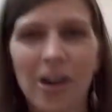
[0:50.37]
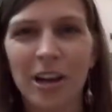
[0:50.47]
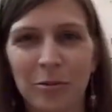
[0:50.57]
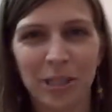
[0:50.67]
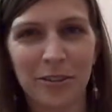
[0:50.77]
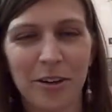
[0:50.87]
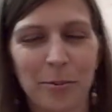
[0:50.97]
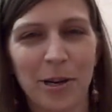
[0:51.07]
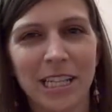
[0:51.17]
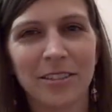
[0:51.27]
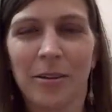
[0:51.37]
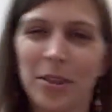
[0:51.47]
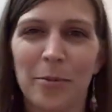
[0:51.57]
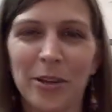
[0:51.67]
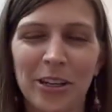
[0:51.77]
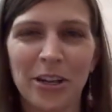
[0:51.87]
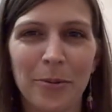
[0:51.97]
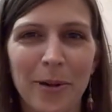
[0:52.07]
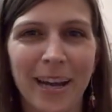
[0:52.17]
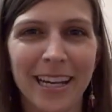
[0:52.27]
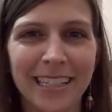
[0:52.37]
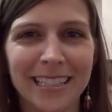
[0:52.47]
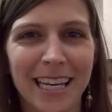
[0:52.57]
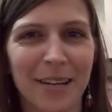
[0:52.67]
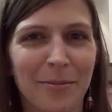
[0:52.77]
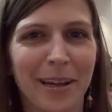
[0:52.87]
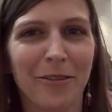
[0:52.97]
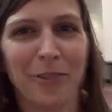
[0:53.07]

are on one of our breaks the Millionaire Mind, and my